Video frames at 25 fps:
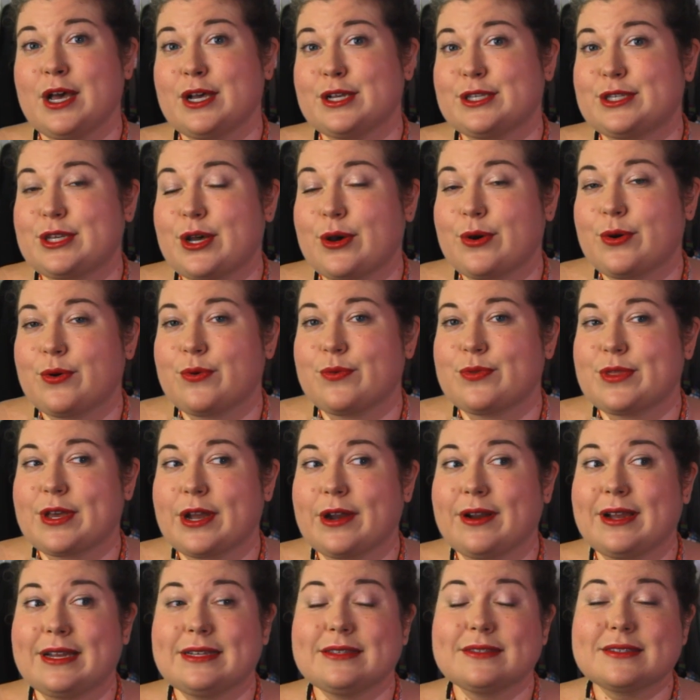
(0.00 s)
So
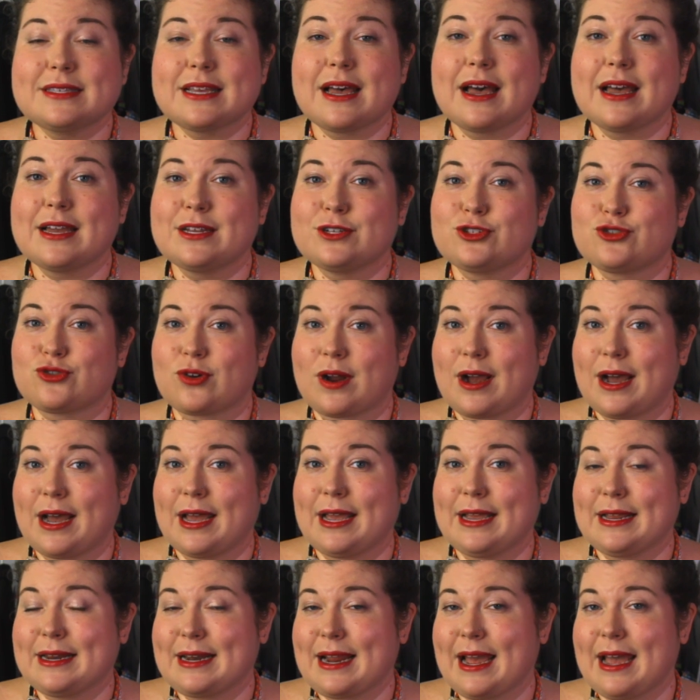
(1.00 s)
they're inside
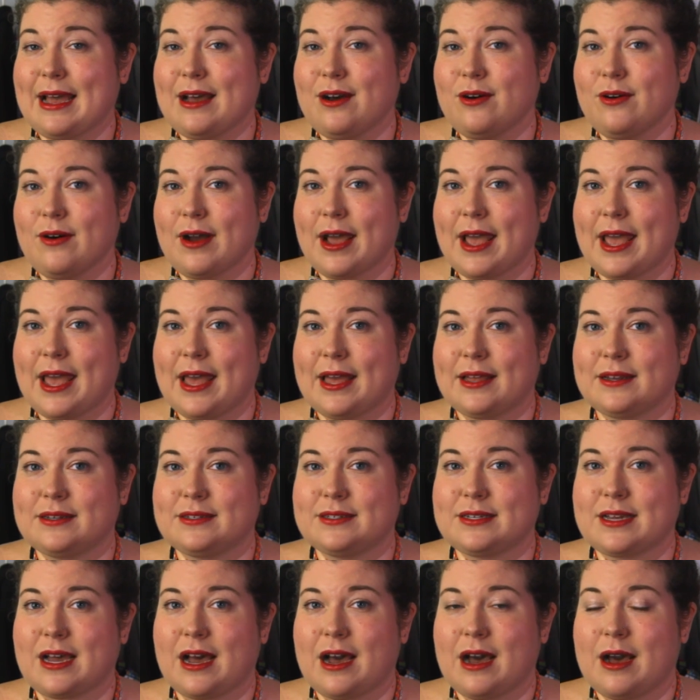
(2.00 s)
drying now,
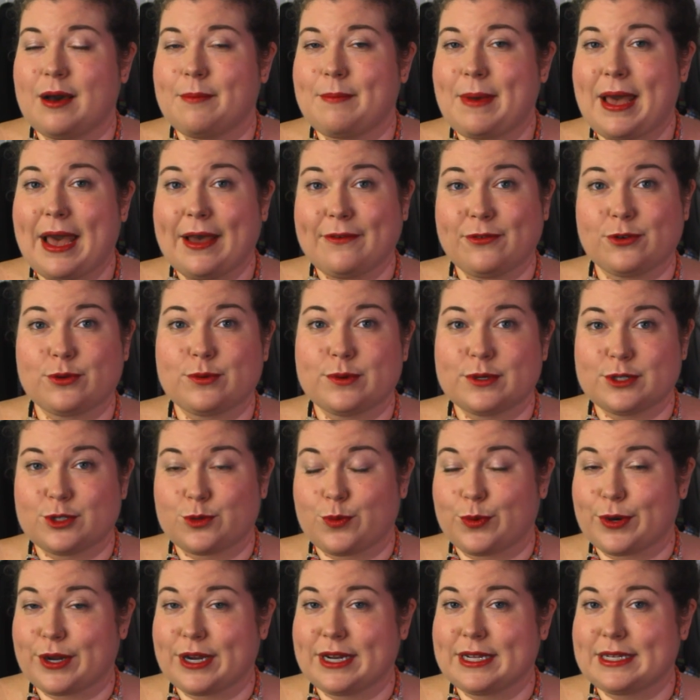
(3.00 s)
and afterwards
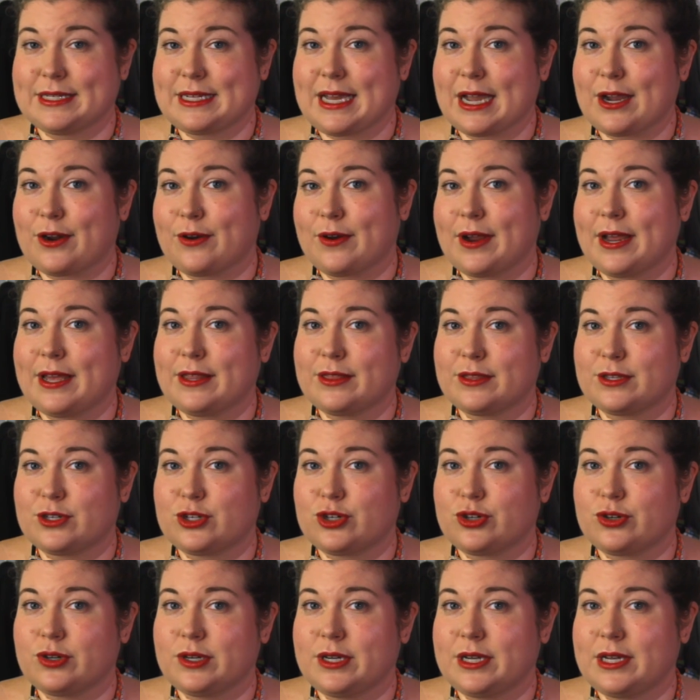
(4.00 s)
we're going to decorate the
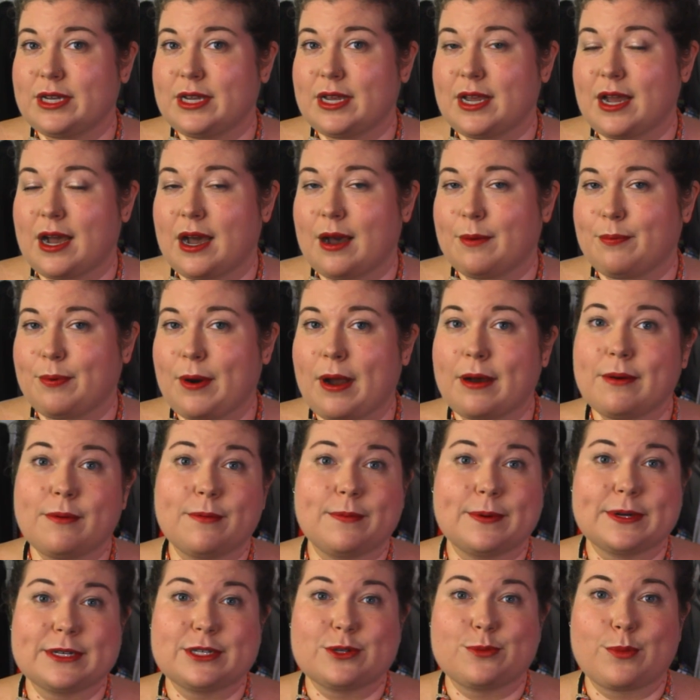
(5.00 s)
tree
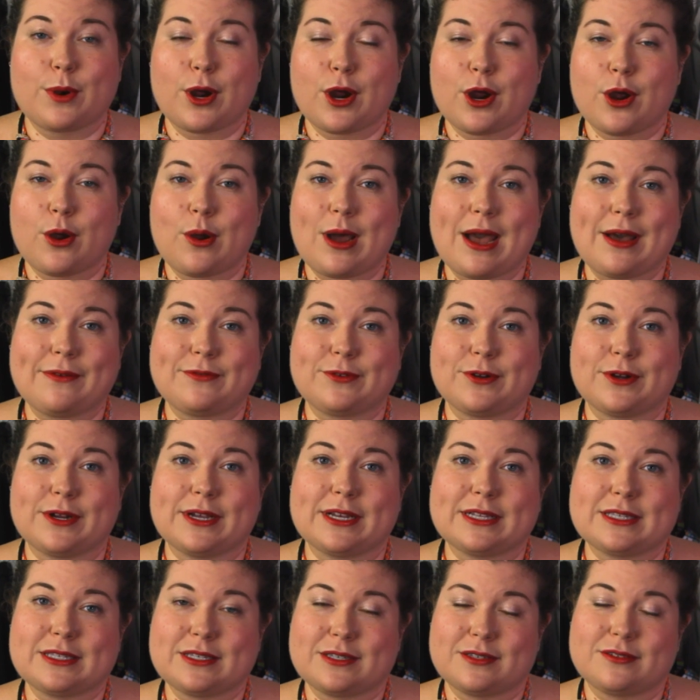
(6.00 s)
probably tomorrow after it
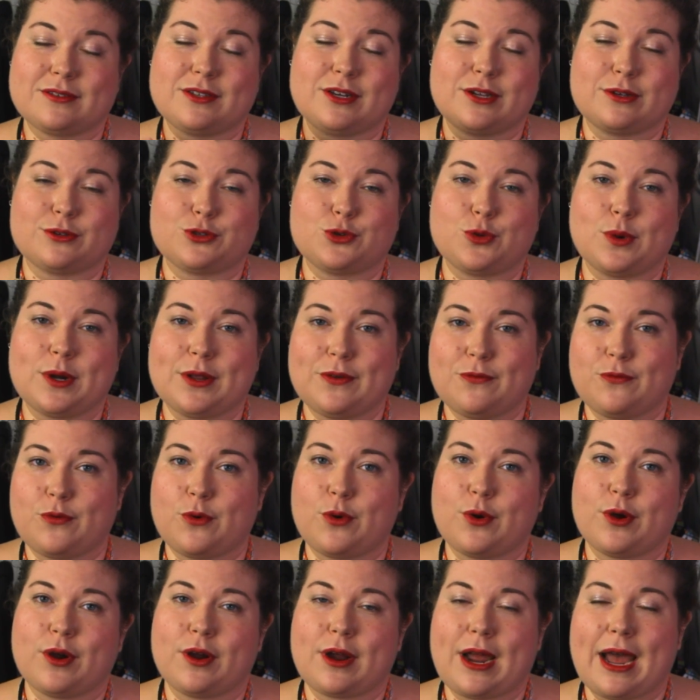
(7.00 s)
gets
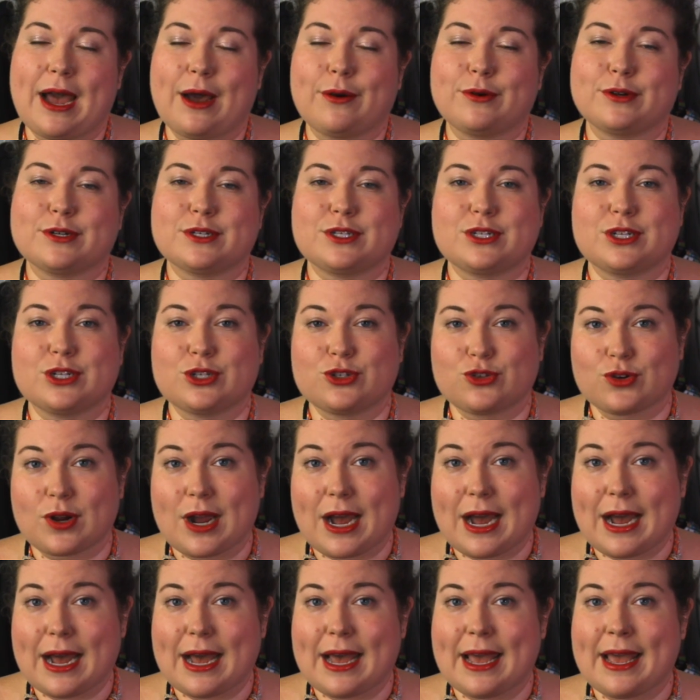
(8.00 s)
24 hours to
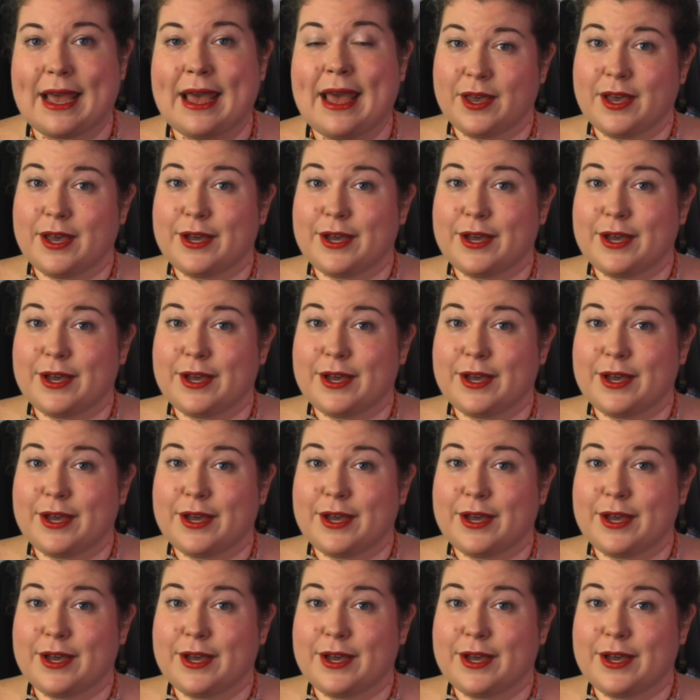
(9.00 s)
dry.